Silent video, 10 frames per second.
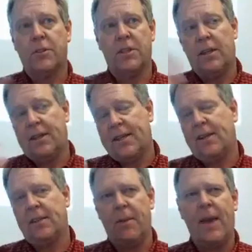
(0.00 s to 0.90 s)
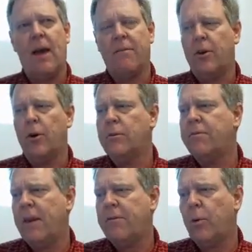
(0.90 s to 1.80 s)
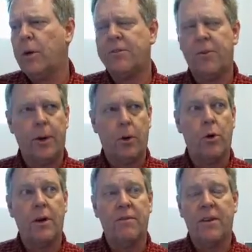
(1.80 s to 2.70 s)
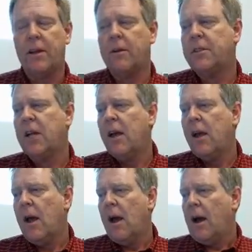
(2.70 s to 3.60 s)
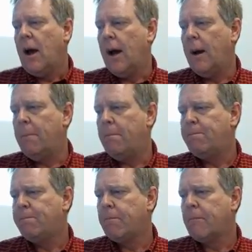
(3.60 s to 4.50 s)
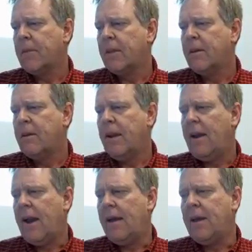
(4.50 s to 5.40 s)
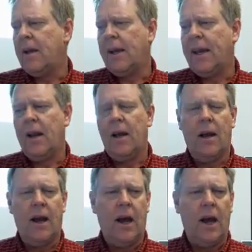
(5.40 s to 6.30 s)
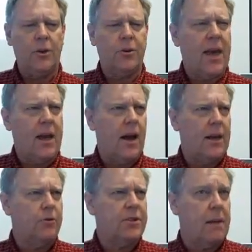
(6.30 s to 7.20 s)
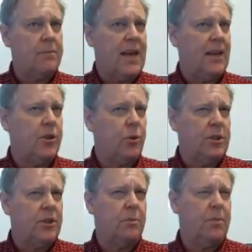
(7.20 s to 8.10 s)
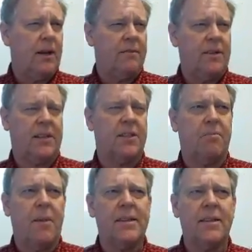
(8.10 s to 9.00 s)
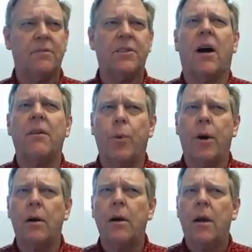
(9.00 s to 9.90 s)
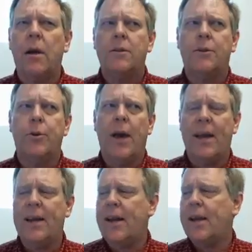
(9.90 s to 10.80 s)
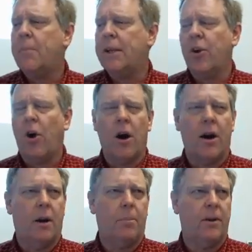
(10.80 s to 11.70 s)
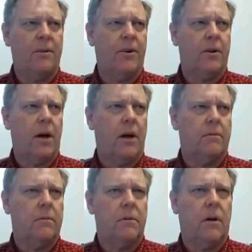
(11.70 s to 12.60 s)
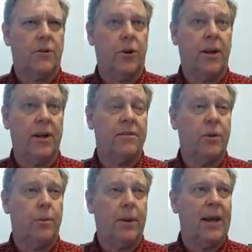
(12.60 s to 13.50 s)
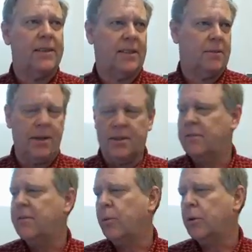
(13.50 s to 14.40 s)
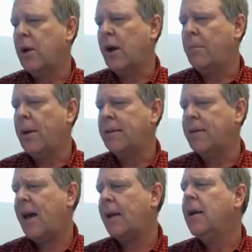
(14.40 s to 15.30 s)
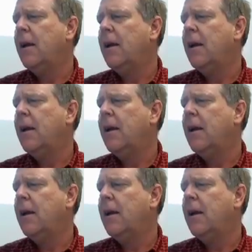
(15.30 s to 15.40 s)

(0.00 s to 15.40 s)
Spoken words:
in attendance may have their own favorite ones for recording videos. And then again, I use Camtasia, which is a bit of an expensive software to edit in, but there are a couple other alternatives that would be less expensive, and we'll talk about that.